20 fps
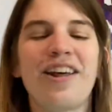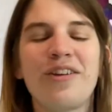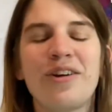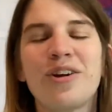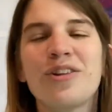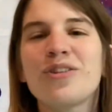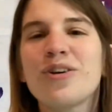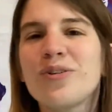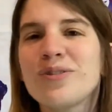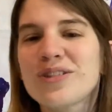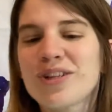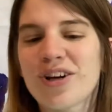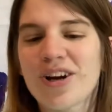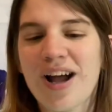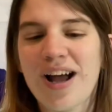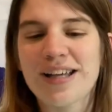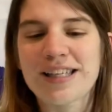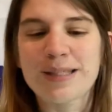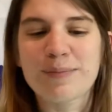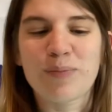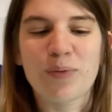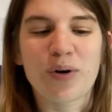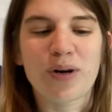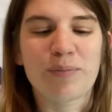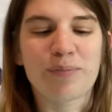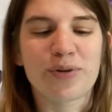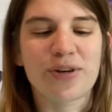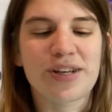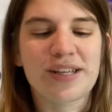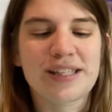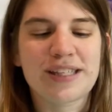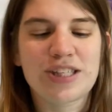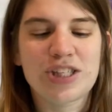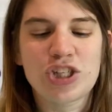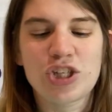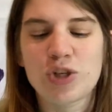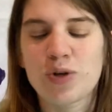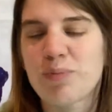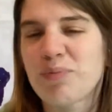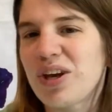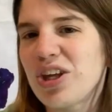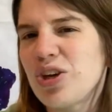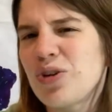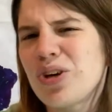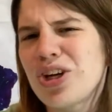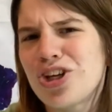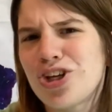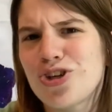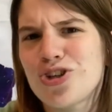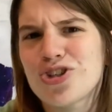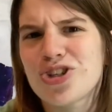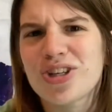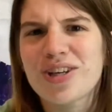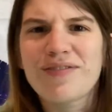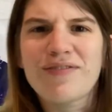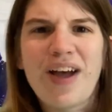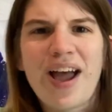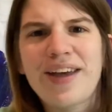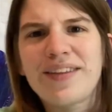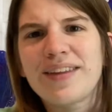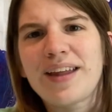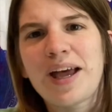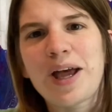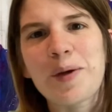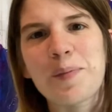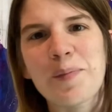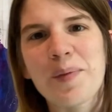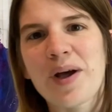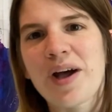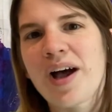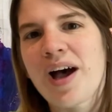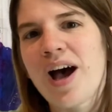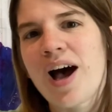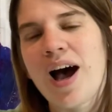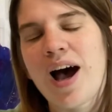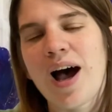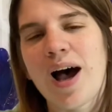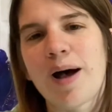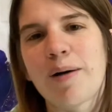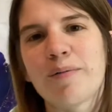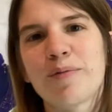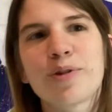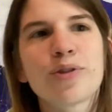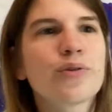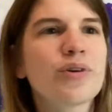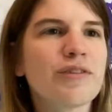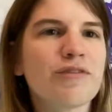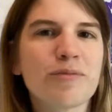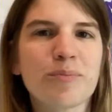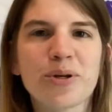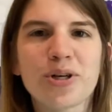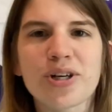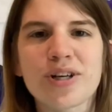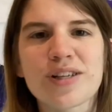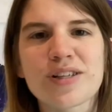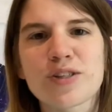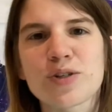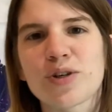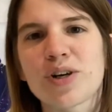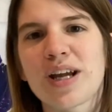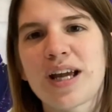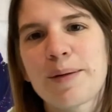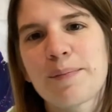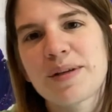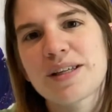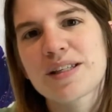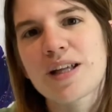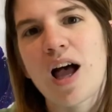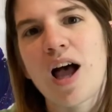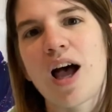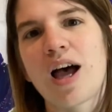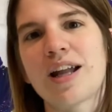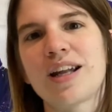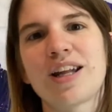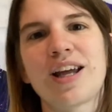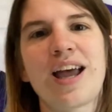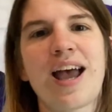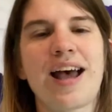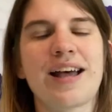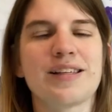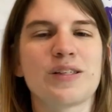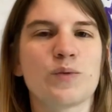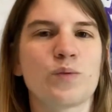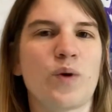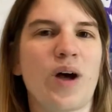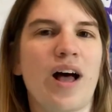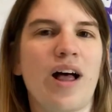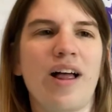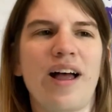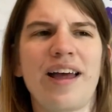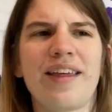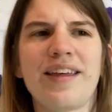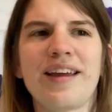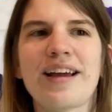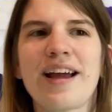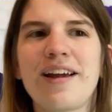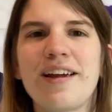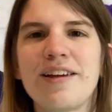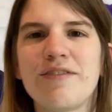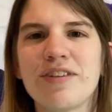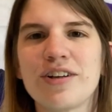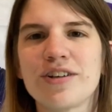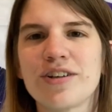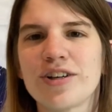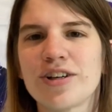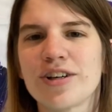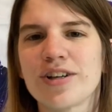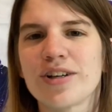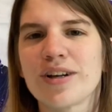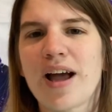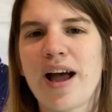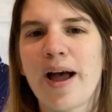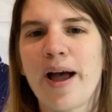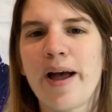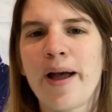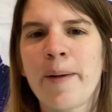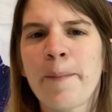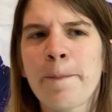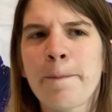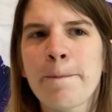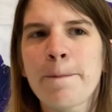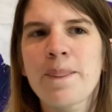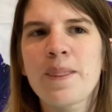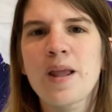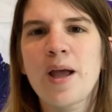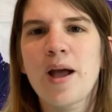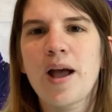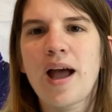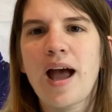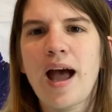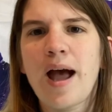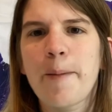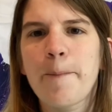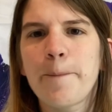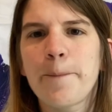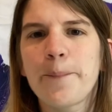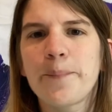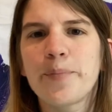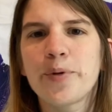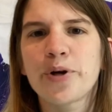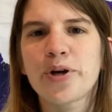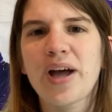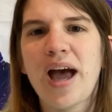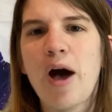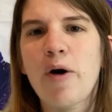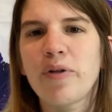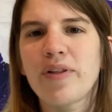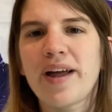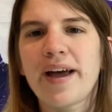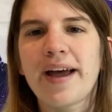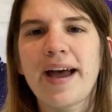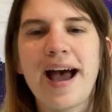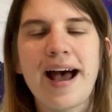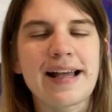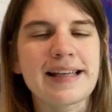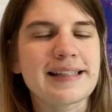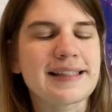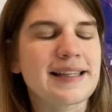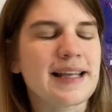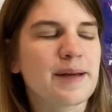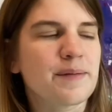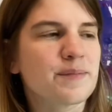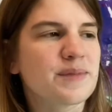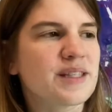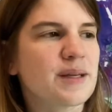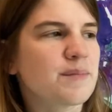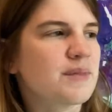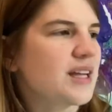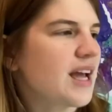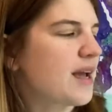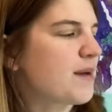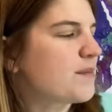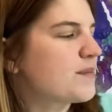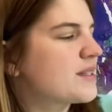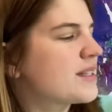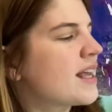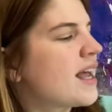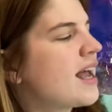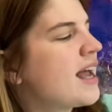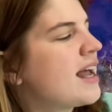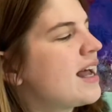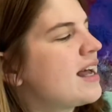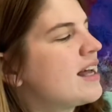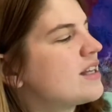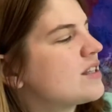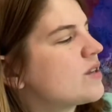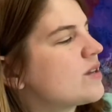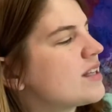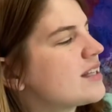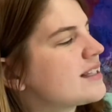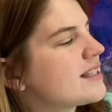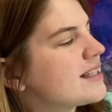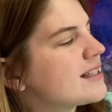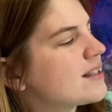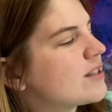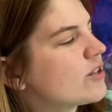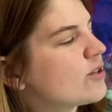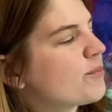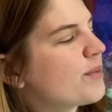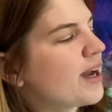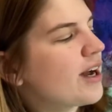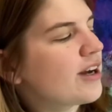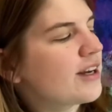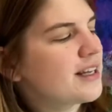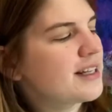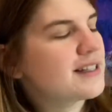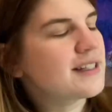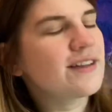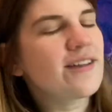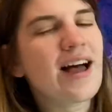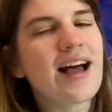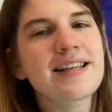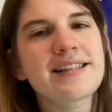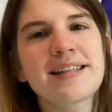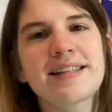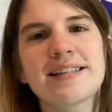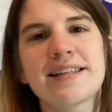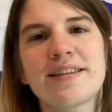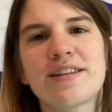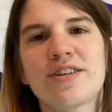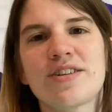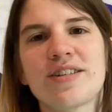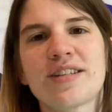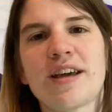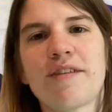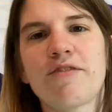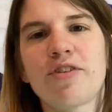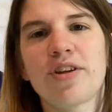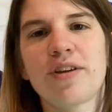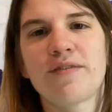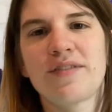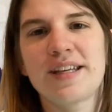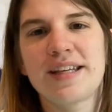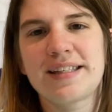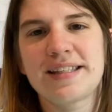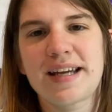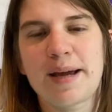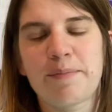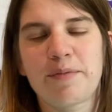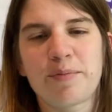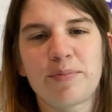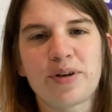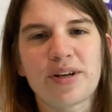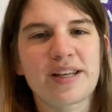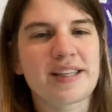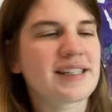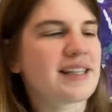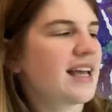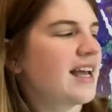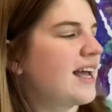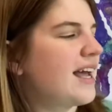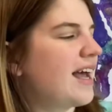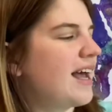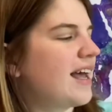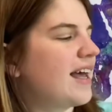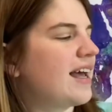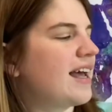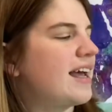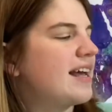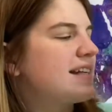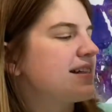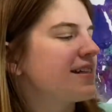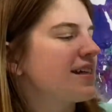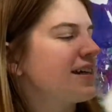Those are Usborne books too, but you can usually find them thrift books or Amazon as well. I think I even heard Book Outlet has them sometimes. So this is Little Bear Needs Glasses, and there's several of these type of books. And